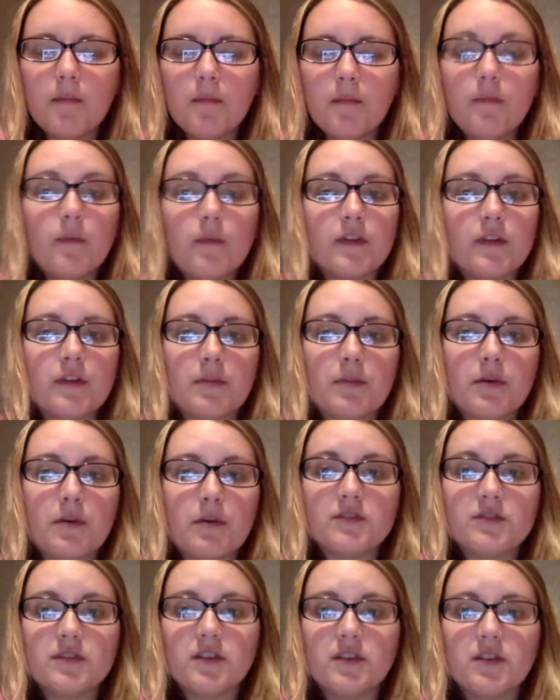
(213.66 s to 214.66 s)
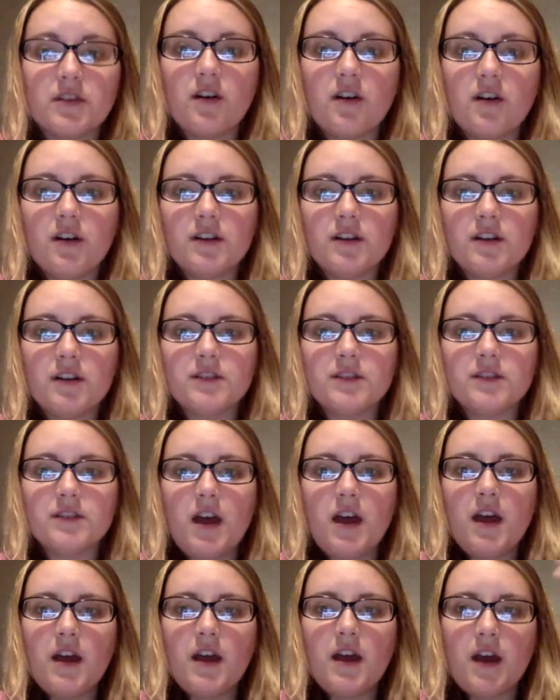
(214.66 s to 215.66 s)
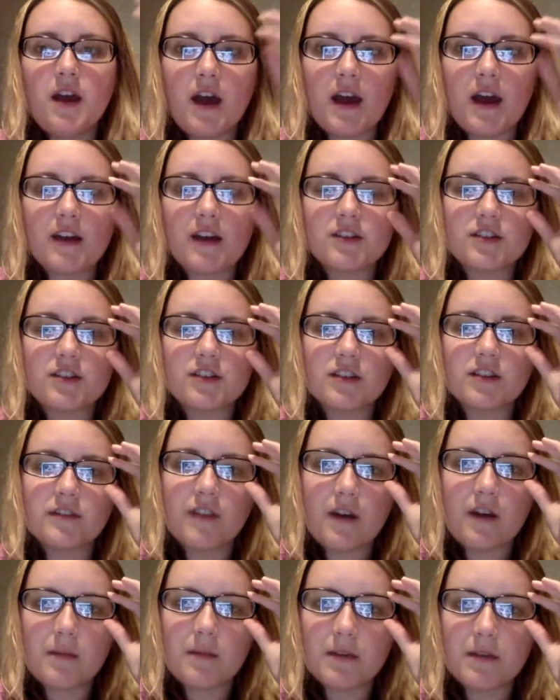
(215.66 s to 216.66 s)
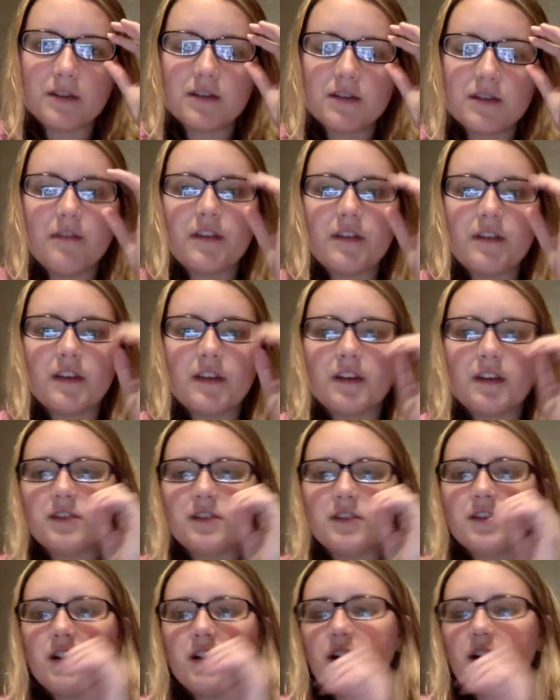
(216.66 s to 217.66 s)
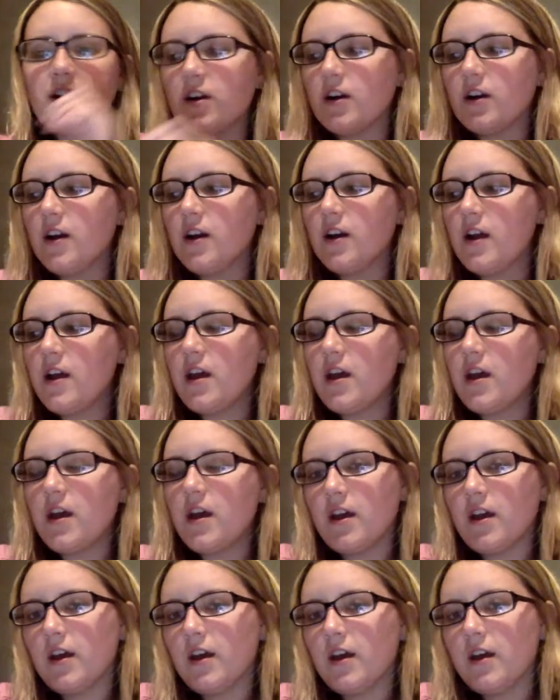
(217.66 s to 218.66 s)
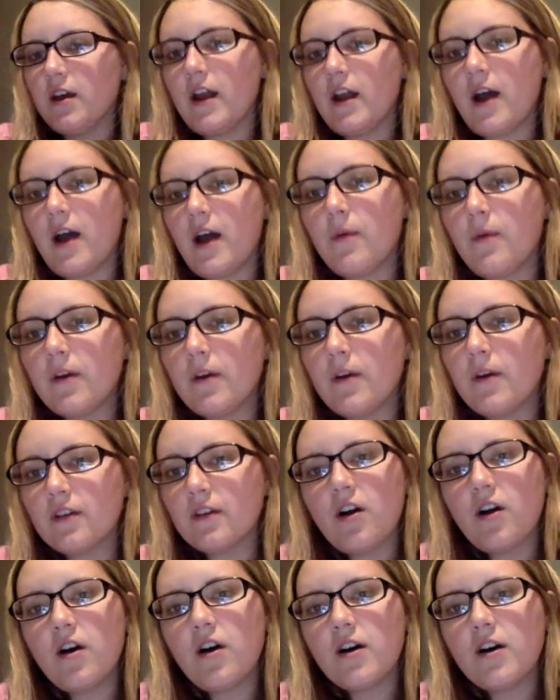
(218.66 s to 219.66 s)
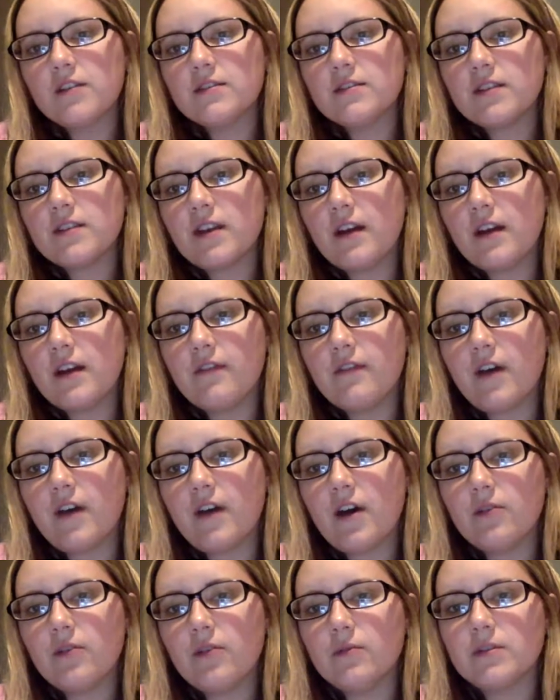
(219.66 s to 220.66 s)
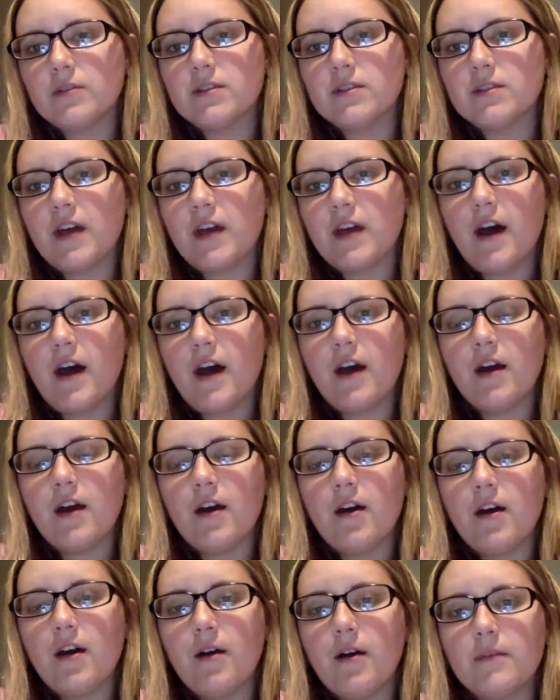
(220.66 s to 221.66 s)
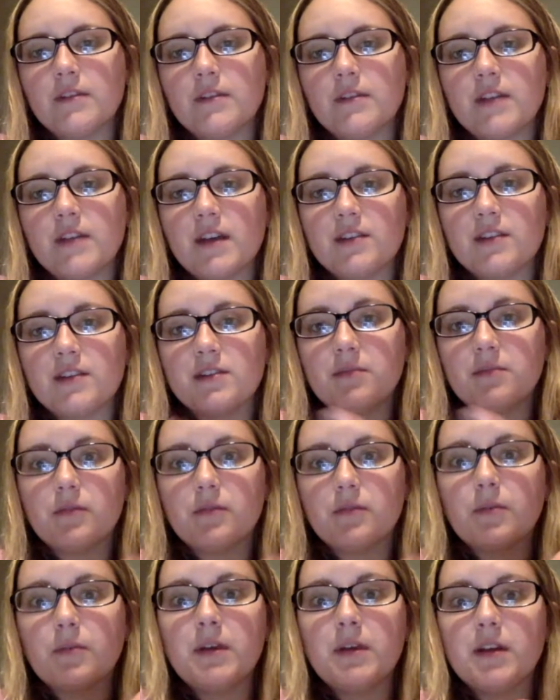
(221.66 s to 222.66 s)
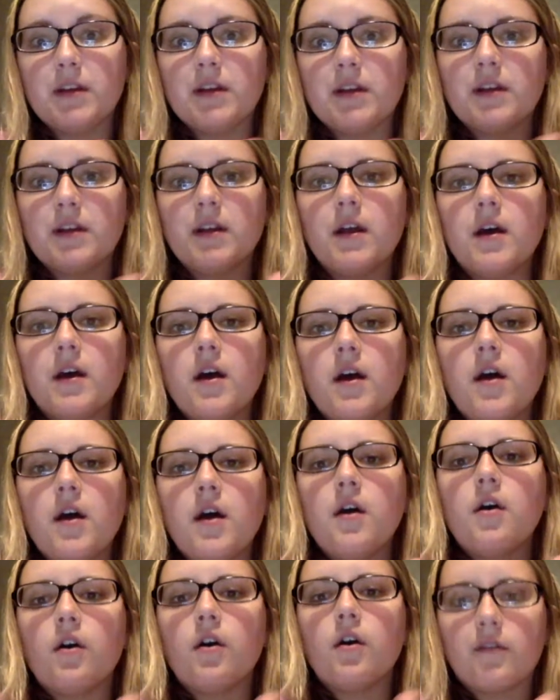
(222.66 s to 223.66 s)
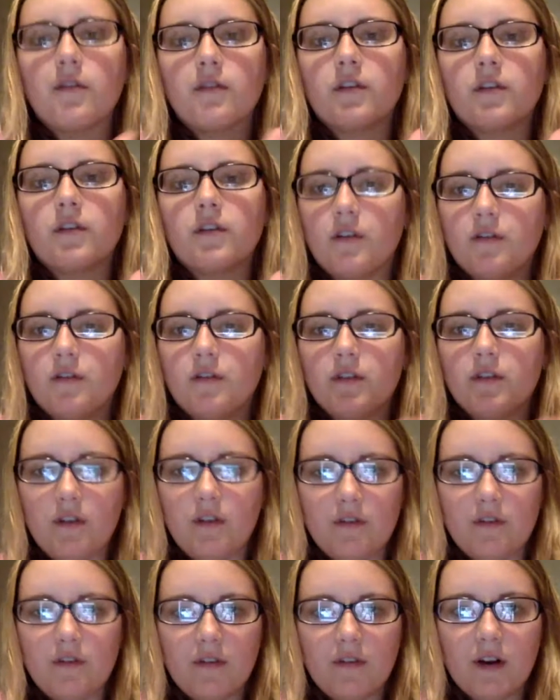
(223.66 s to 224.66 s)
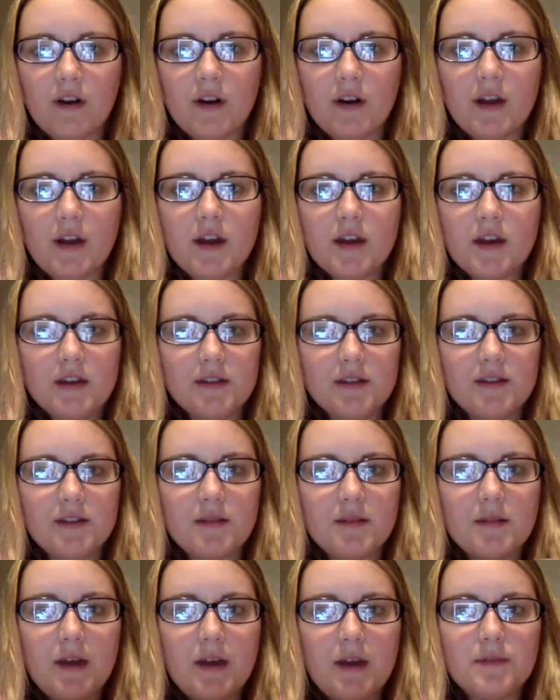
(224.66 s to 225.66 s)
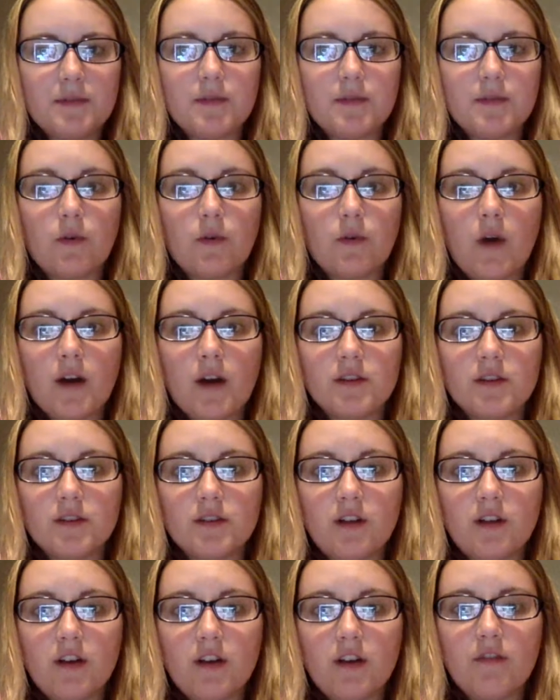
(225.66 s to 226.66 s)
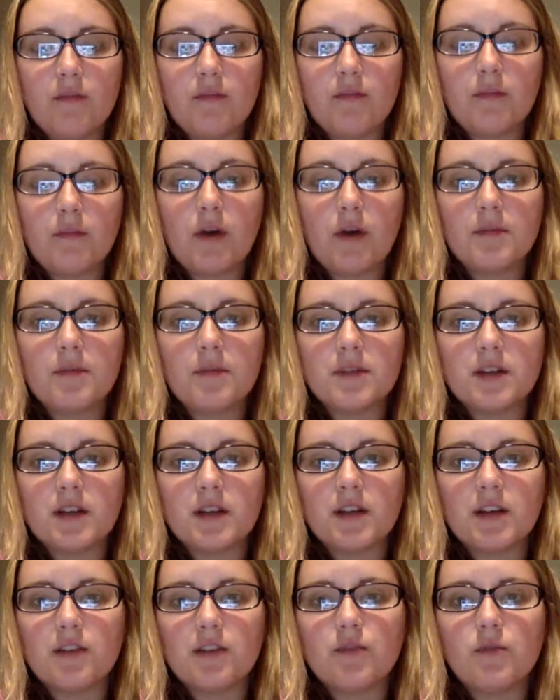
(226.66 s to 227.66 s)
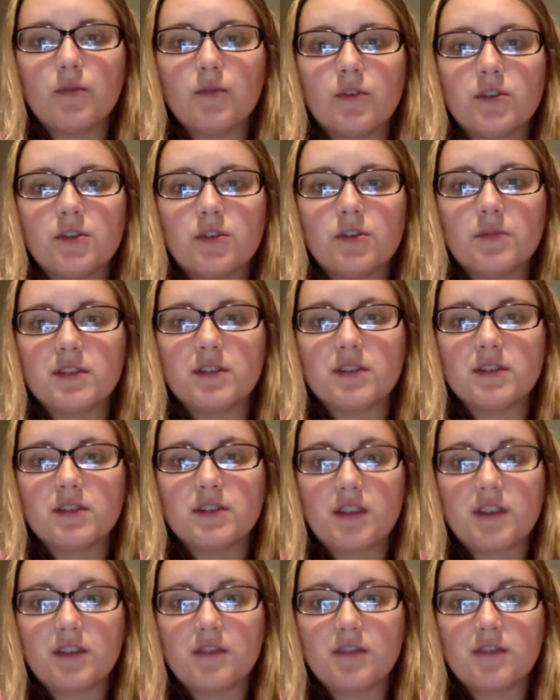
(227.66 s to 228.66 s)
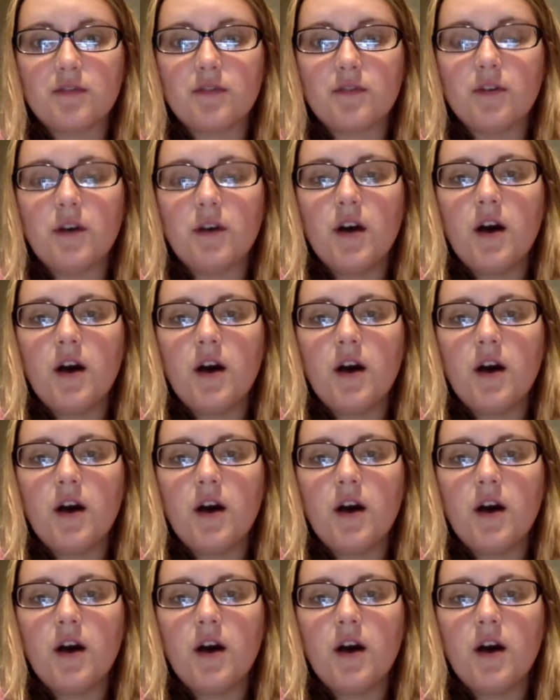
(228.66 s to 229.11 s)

with the pros and the cons, I actually found myself thinking to her, and how one of the cons that I found was that this has to be repeated over and over and over, and sometimes it requires a lot of prompting in order to be successful.